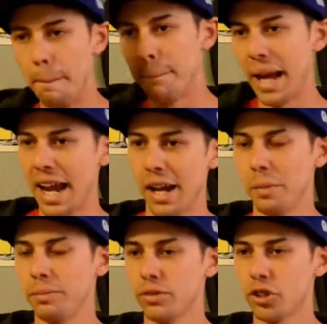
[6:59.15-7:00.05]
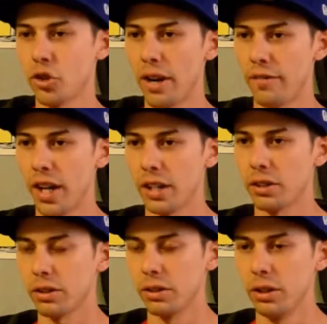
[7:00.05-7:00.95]
Bam, straight
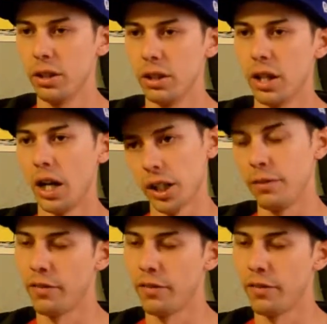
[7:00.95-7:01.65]
face. I'll give you